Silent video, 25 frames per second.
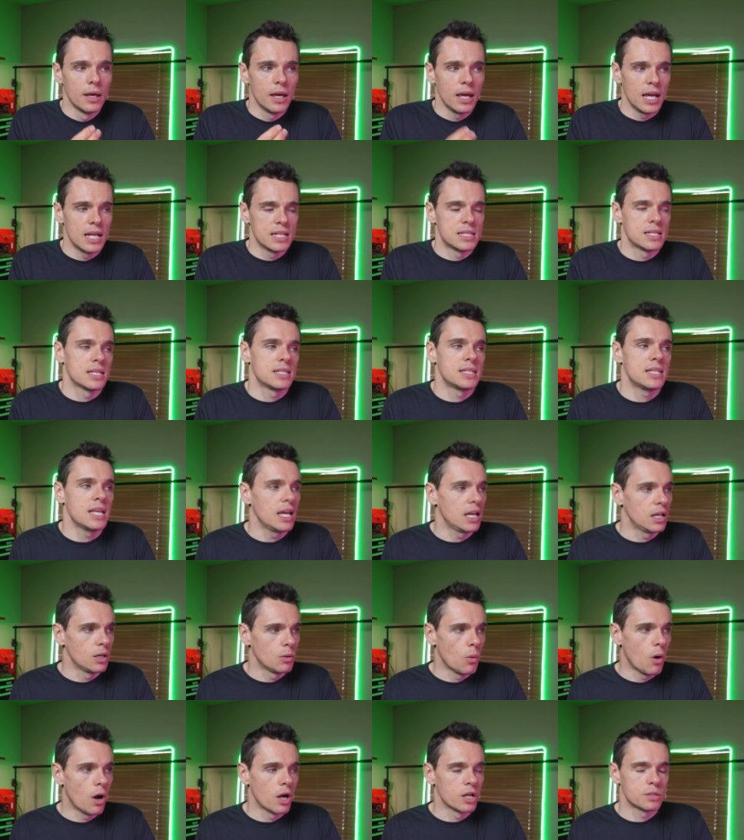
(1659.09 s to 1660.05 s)
it's a sit
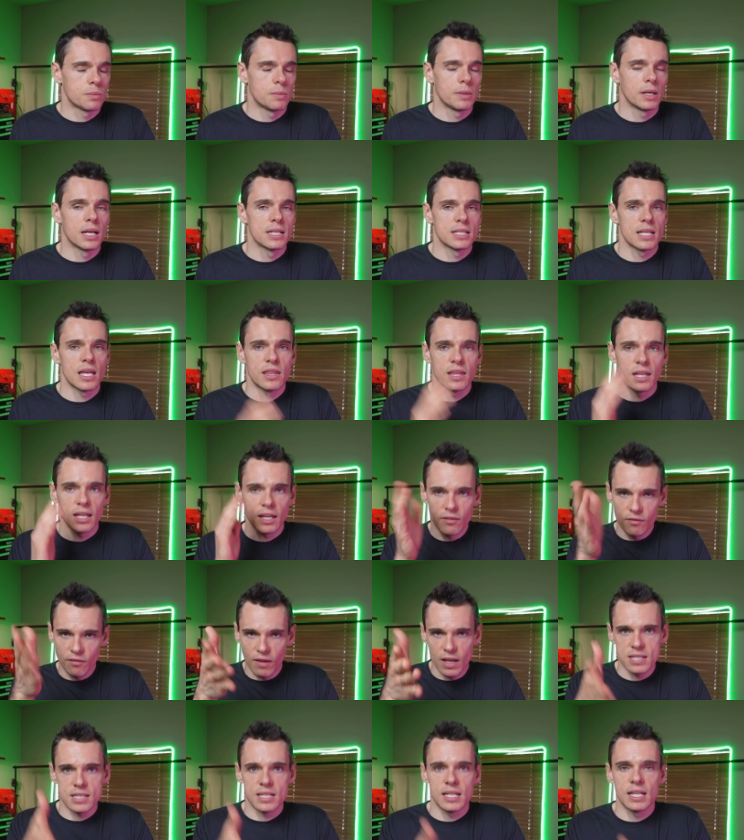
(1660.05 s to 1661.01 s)
and watch because I think
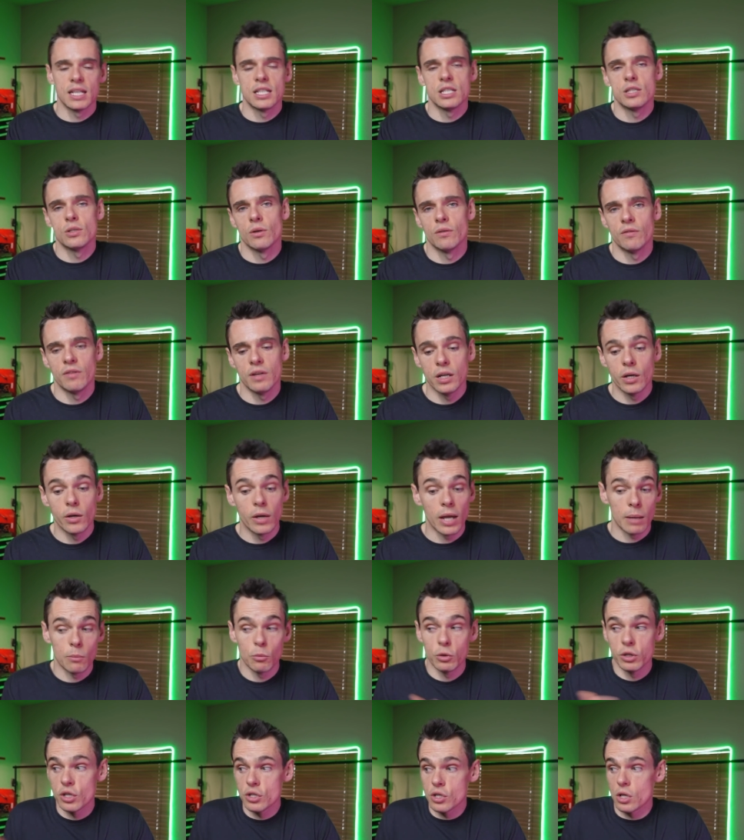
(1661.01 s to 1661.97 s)
investing into a video game
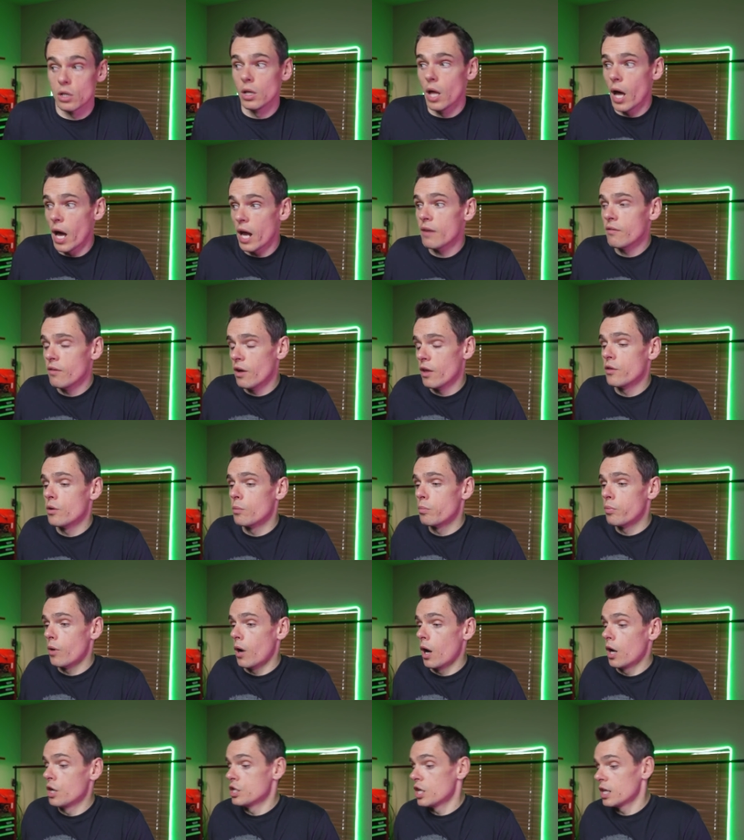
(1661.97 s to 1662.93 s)
when there's a lot of other
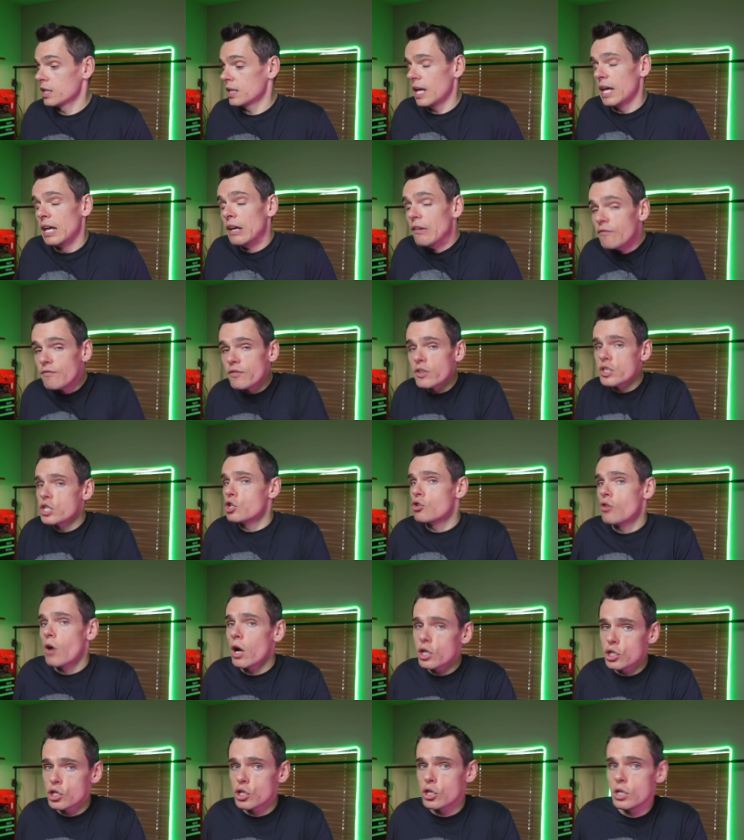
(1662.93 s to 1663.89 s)
project
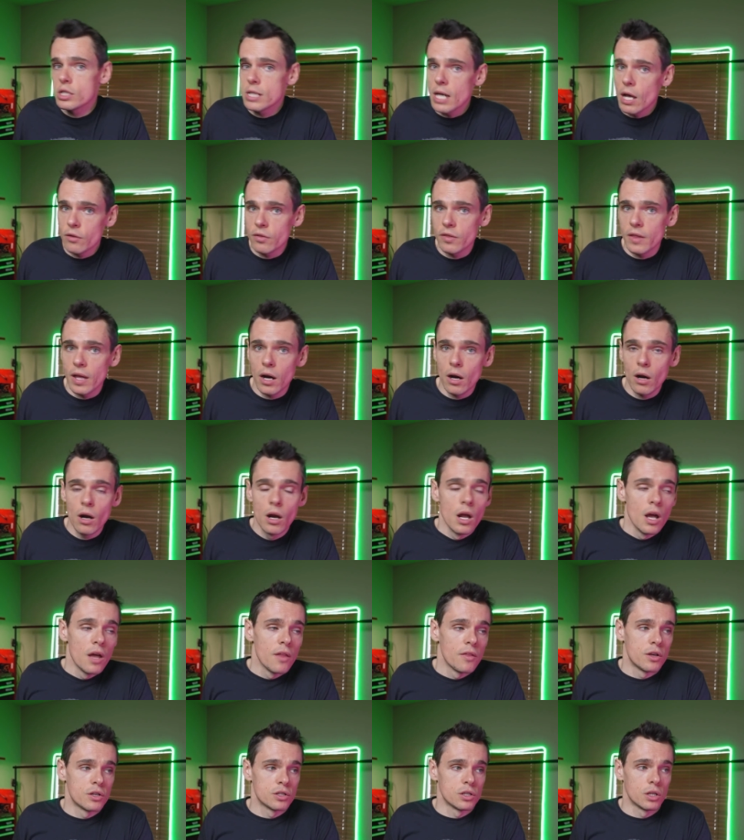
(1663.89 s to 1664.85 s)
infrastructures out there,
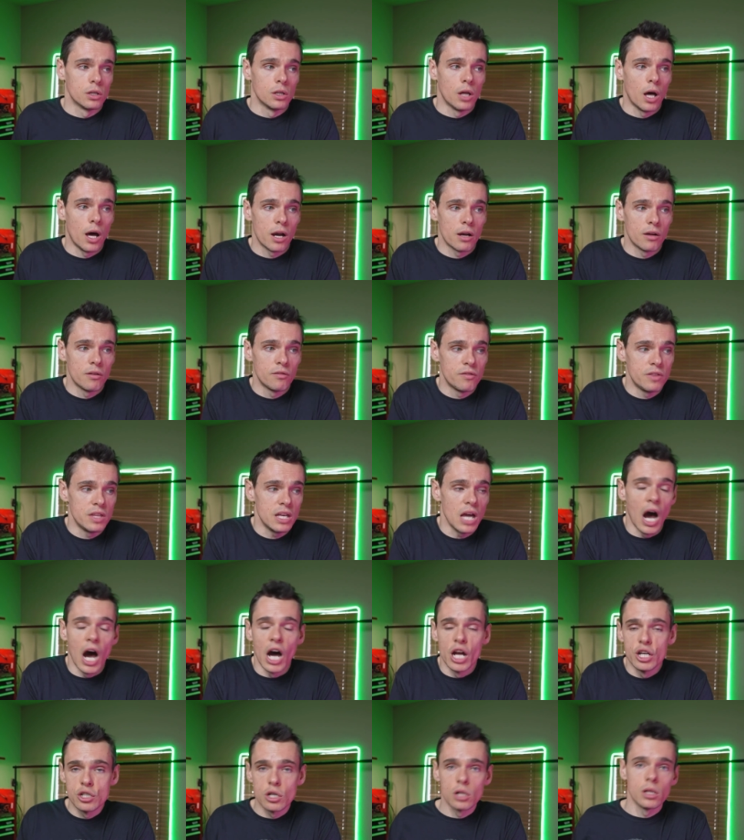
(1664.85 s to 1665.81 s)
there's a lot of the
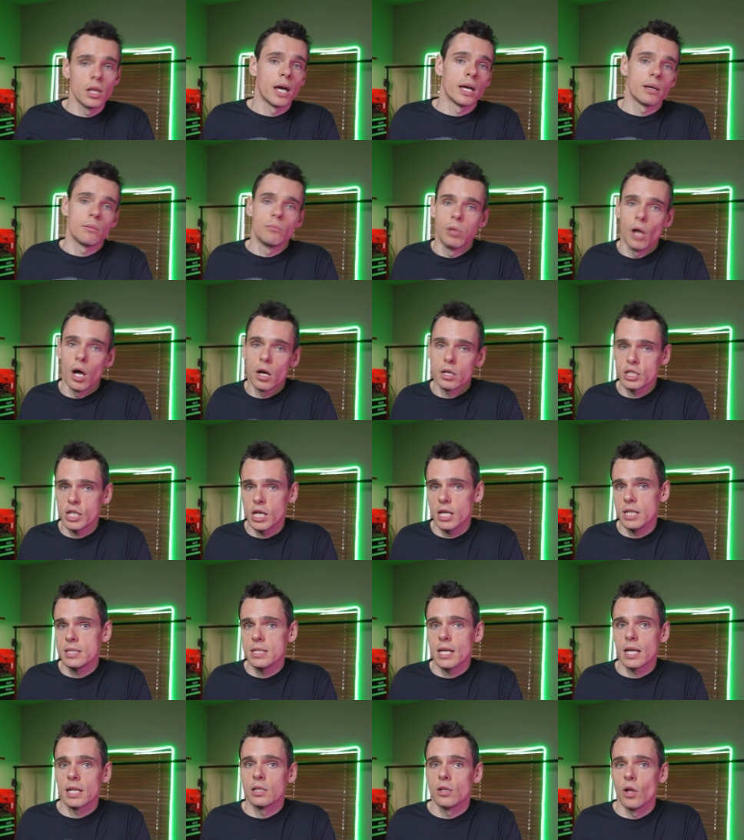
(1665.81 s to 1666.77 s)
underlying blockchain
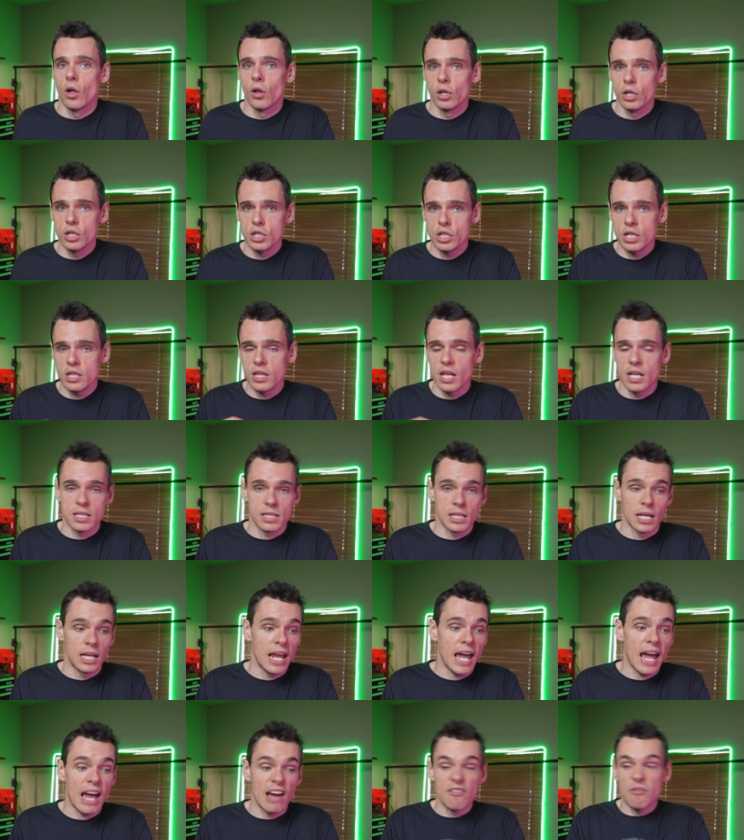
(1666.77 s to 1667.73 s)
technology that's going
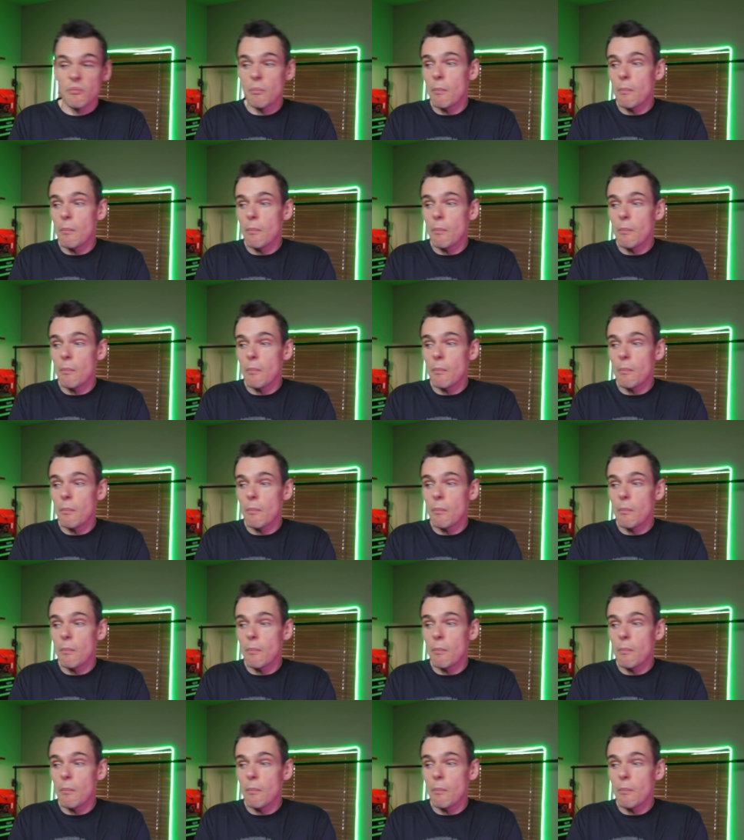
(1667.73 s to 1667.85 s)
to have